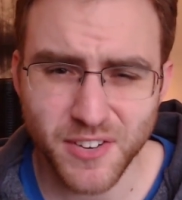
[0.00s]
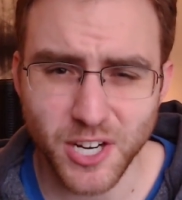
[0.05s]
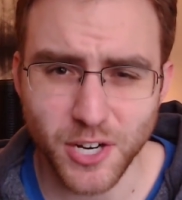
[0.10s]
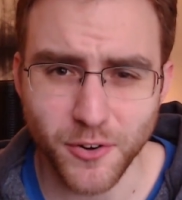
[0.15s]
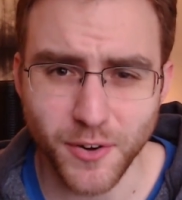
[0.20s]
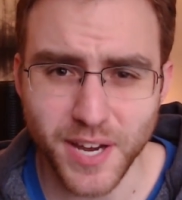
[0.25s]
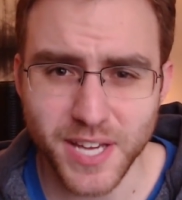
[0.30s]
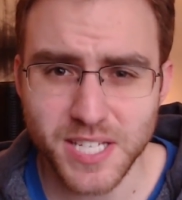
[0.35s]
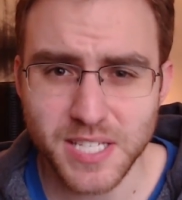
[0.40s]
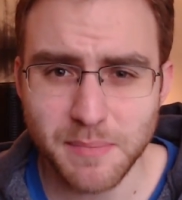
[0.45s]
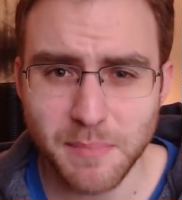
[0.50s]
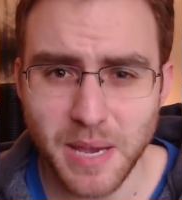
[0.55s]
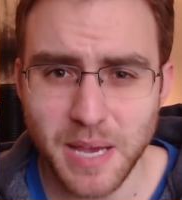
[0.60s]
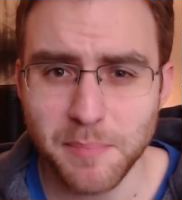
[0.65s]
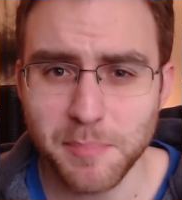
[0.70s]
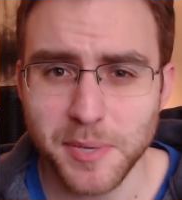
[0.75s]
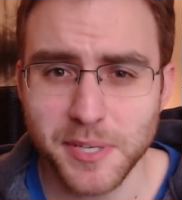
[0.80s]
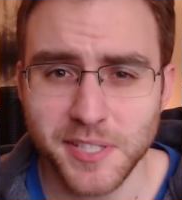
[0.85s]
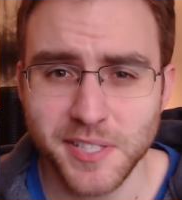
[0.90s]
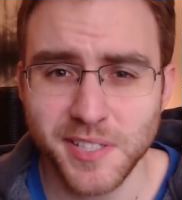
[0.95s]
grace, in my
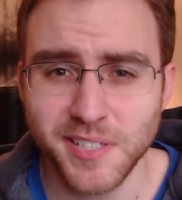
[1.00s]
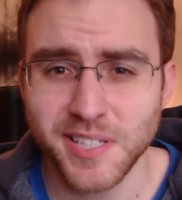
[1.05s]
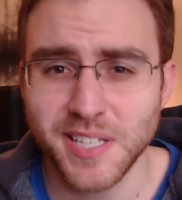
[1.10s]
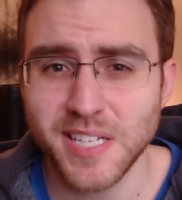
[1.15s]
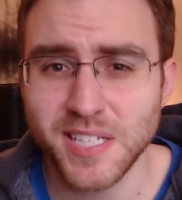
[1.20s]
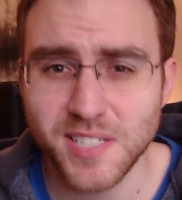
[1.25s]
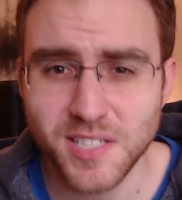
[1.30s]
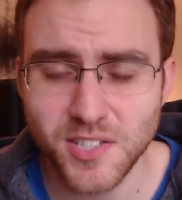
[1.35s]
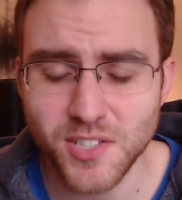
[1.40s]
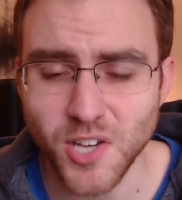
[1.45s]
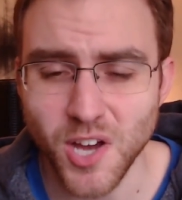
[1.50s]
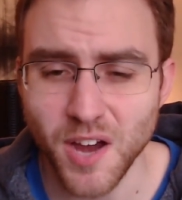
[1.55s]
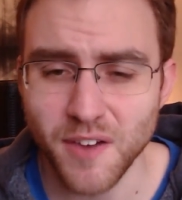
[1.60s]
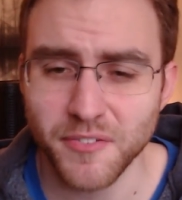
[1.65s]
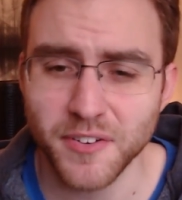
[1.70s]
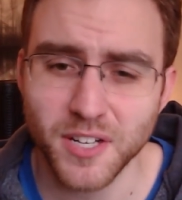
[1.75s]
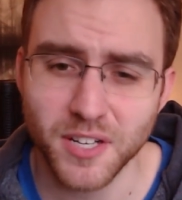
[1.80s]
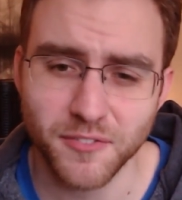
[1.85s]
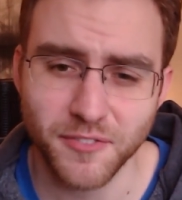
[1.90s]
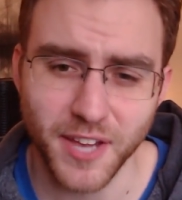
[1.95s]
opinion, is its
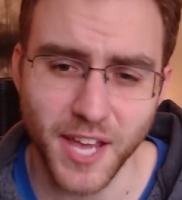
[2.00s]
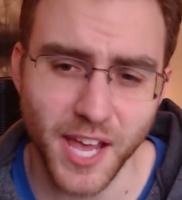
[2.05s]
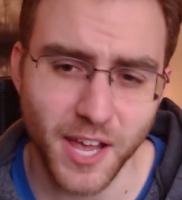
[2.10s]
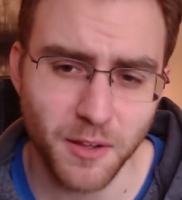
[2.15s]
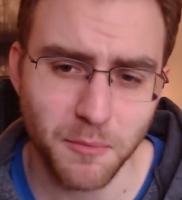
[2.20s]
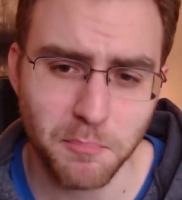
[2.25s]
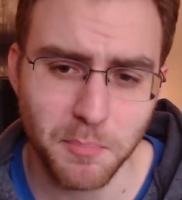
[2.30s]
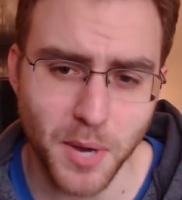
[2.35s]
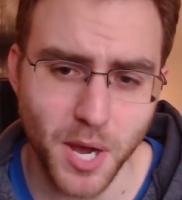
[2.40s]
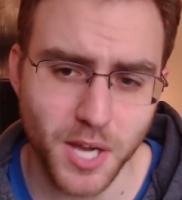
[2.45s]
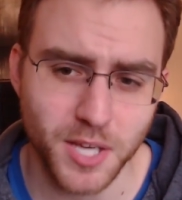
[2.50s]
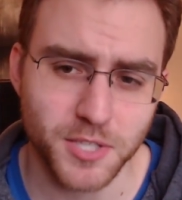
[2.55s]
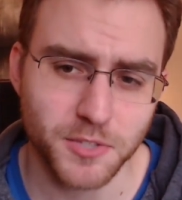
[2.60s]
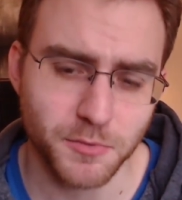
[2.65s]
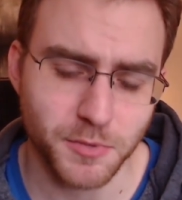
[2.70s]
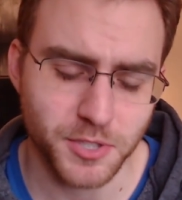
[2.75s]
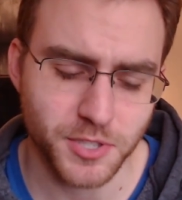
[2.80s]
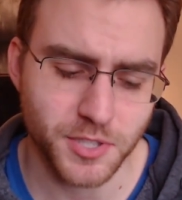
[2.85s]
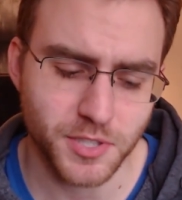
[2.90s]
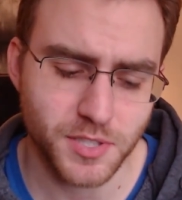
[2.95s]
offering of Kailh Box
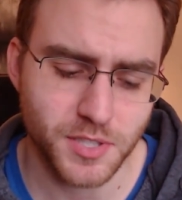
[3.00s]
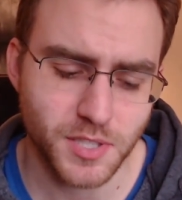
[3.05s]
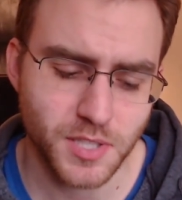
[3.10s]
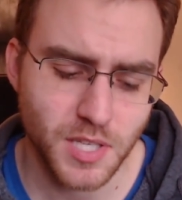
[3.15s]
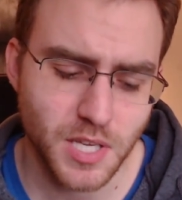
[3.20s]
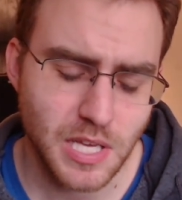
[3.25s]
Switches.